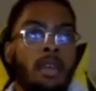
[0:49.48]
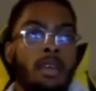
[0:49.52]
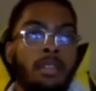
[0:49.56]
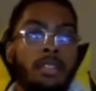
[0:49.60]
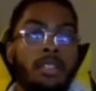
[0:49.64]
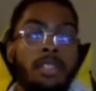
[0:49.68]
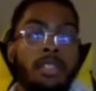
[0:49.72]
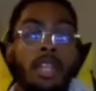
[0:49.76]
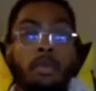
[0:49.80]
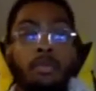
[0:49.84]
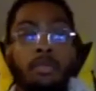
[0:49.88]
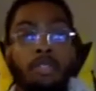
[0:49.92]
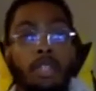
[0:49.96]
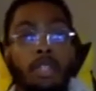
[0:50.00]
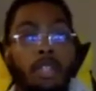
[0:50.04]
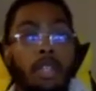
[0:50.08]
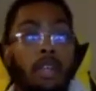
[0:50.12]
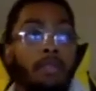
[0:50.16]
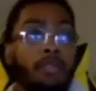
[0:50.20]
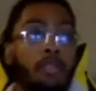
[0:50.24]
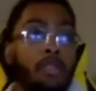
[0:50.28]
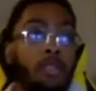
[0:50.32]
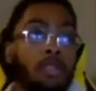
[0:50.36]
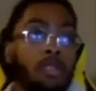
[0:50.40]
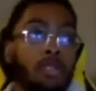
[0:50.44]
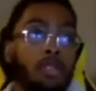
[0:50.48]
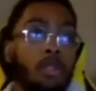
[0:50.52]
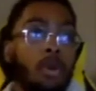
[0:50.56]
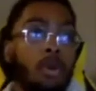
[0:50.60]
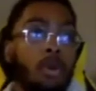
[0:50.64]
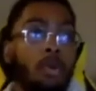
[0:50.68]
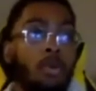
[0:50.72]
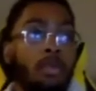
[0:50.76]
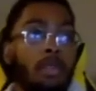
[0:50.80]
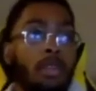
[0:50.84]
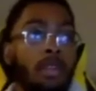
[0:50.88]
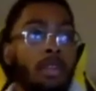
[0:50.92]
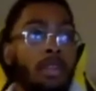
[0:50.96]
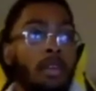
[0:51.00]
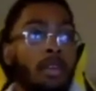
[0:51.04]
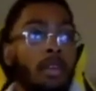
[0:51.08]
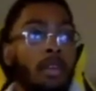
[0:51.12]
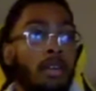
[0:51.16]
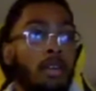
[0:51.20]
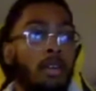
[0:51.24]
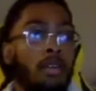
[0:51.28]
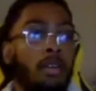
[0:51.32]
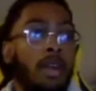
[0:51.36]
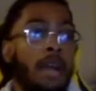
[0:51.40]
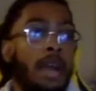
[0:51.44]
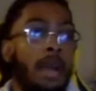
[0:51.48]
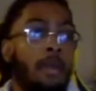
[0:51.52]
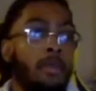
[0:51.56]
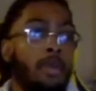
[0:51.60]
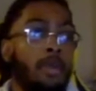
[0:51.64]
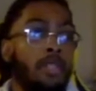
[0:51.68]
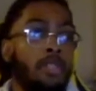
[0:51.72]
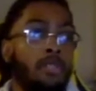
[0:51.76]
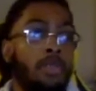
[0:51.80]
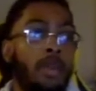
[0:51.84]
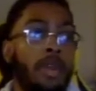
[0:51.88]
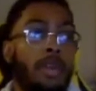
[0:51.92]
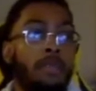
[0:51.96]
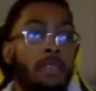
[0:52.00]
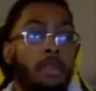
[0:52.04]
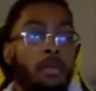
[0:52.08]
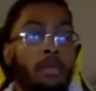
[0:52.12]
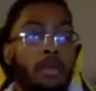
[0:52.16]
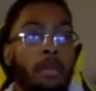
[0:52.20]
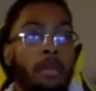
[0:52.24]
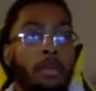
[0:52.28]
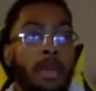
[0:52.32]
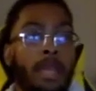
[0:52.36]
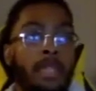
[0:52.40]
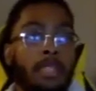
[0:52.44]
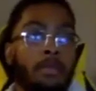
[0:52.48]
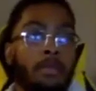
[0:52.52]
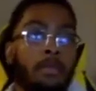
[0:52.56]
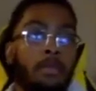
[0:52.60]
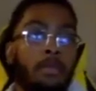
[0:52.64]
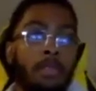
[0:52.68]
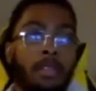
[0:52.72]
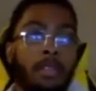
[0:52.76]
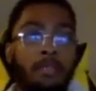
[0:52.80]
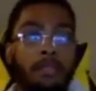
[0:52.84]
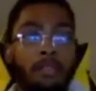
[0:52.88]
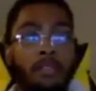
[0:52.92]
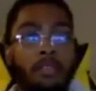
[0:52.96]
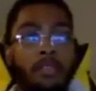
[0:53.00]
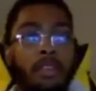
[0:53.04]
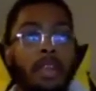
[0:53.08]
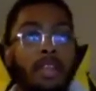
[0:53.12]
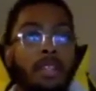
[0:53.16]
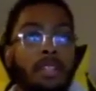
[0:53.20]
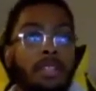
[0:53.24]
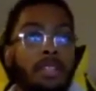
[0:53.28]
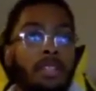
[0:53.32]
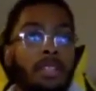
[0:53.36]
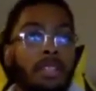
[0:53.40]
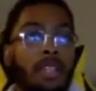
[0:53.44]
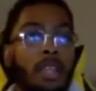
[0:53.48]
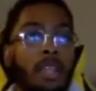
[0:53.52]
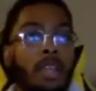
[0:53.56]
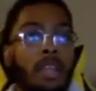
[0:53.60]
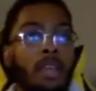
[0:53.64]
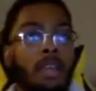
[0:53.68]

Since I was 11 years old, I've been traveling with basketball in France.